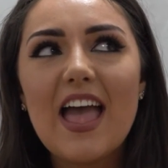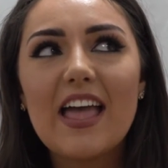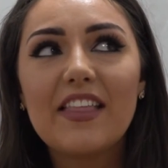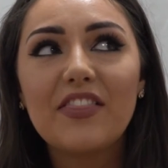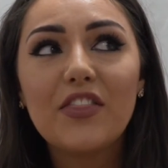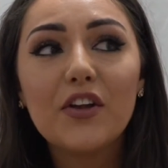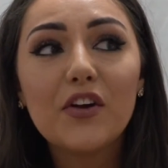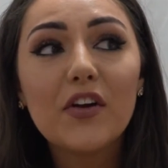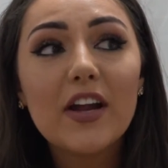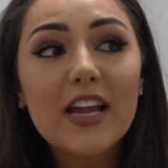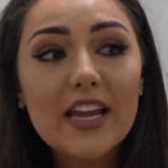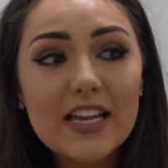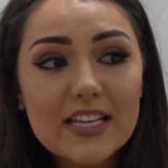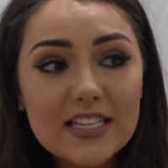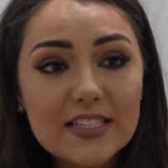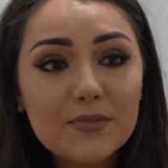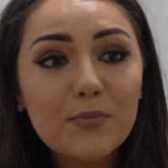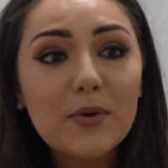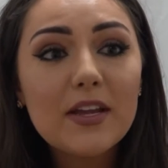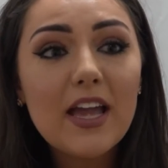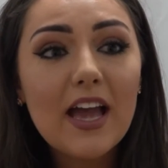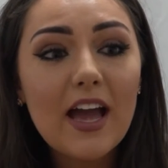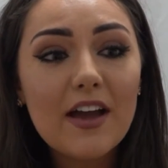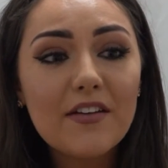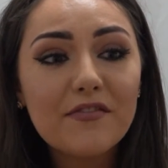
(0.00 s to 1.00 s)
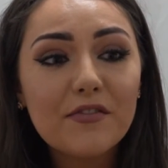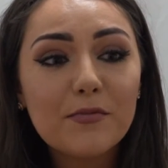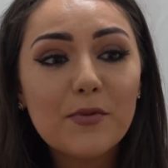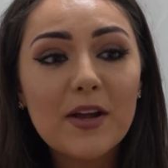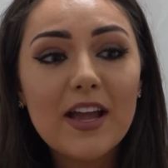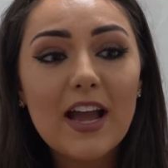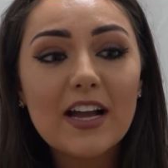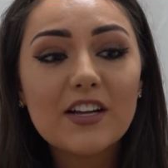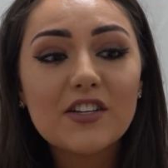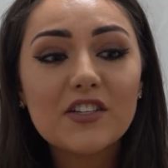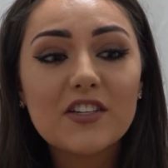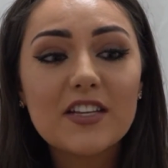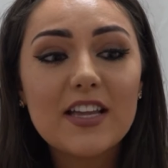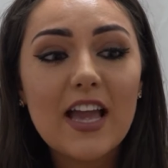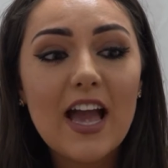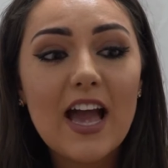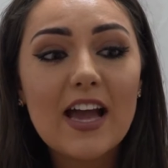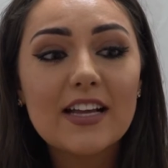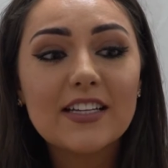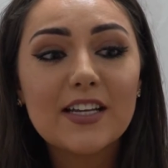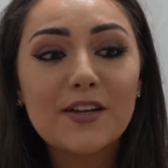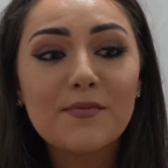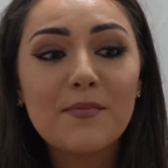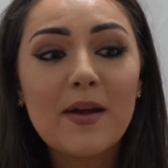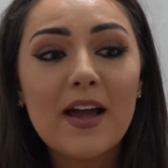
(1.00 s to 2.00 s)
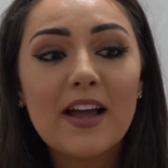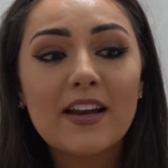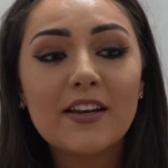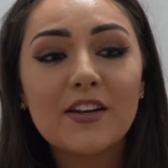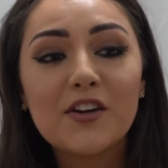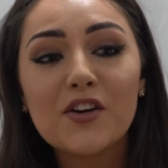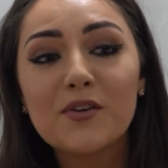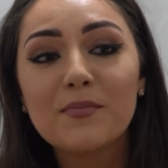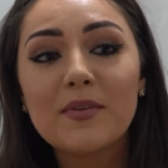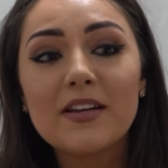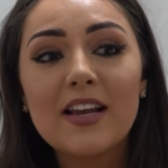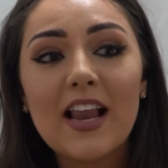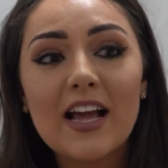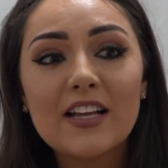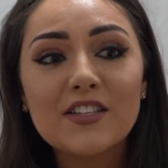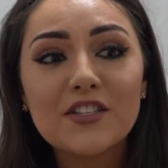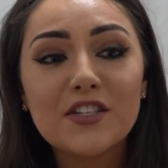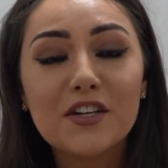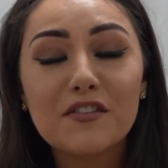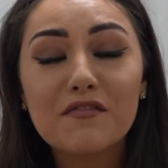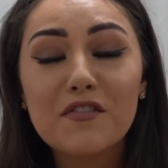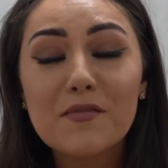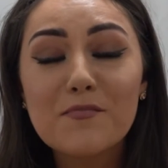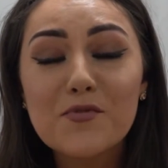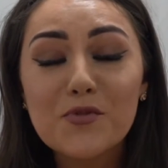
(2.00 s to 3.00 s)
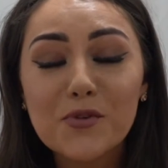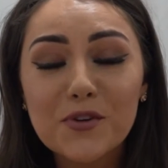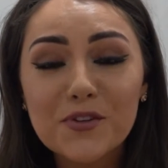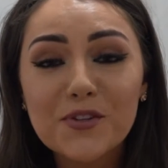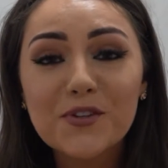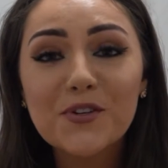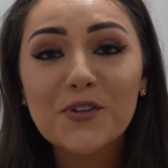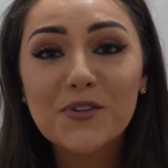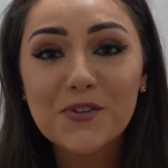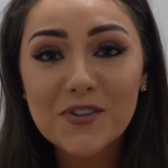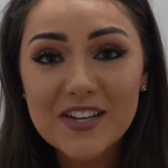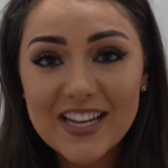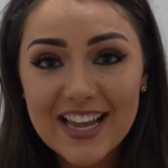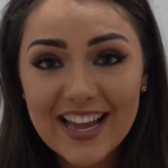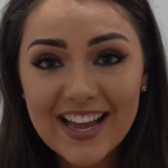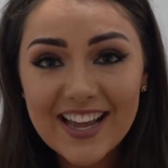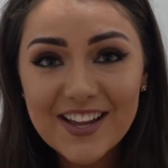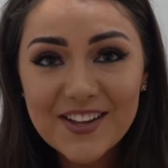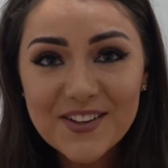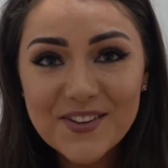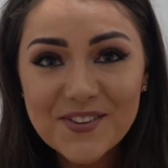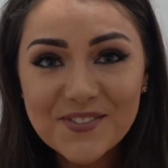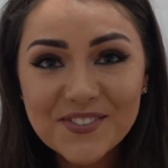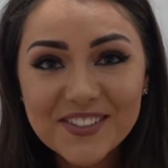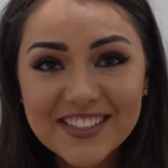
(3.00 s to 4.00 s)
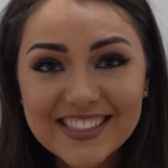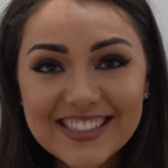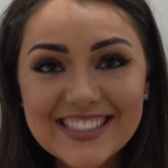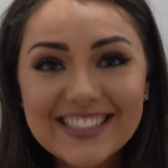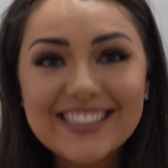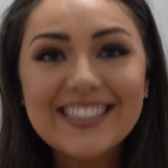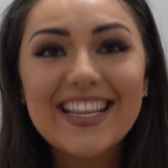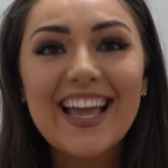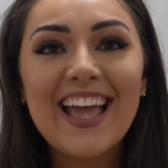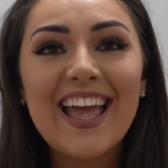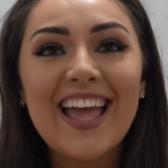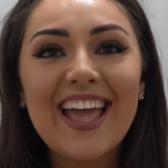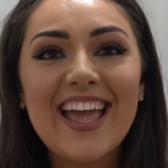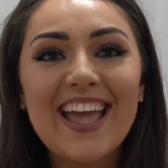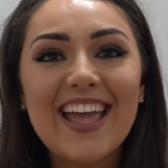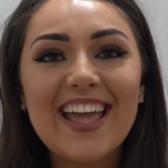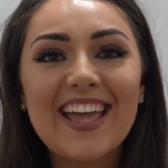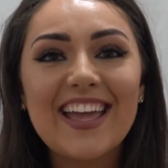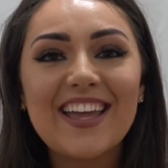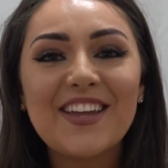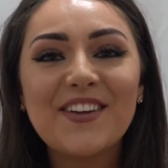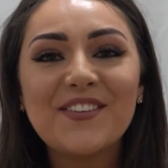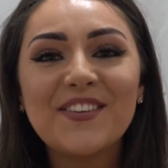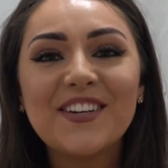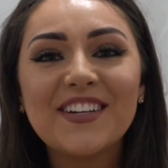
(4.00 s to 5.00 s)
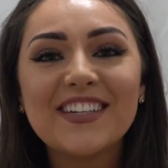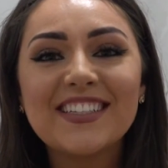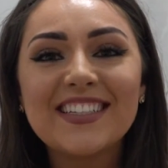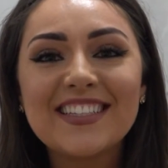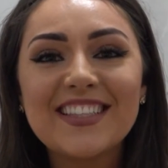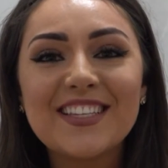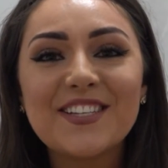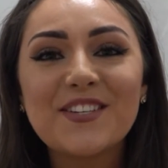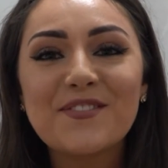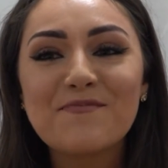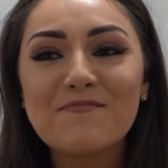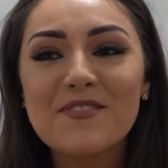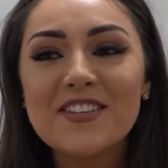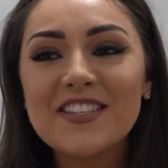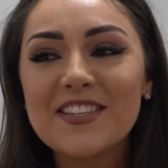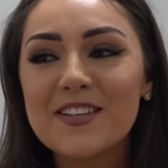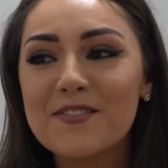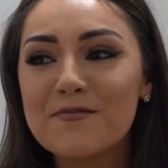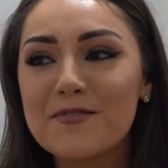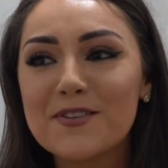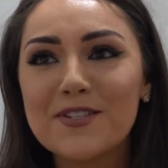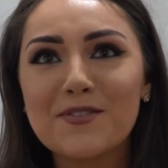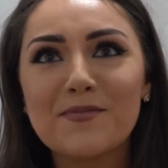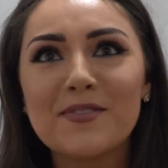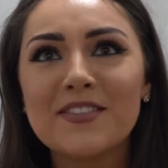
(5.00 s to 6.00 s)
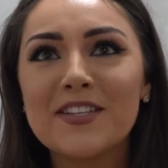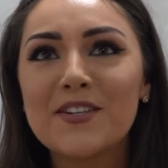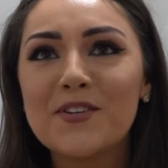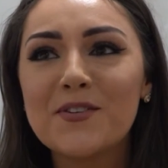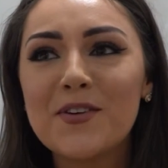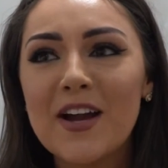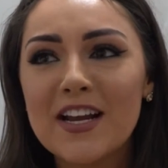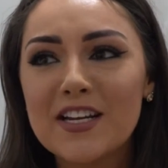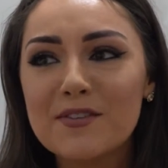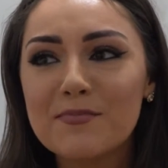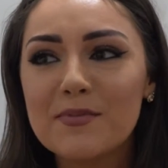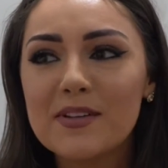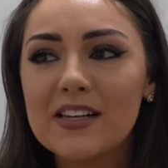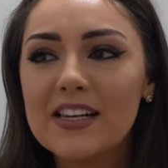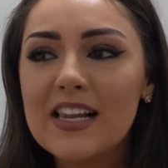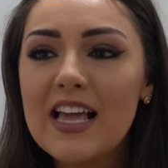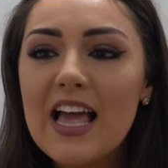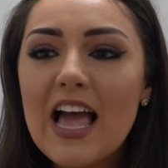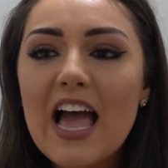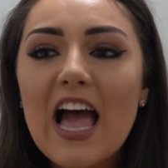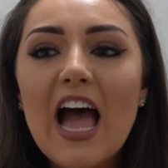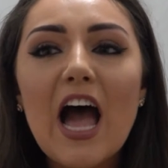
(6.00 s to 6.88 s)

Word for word: There is. We have. We actually had a man come in last year from North Korea who was uh, who learned the tin whistle, which was incredible.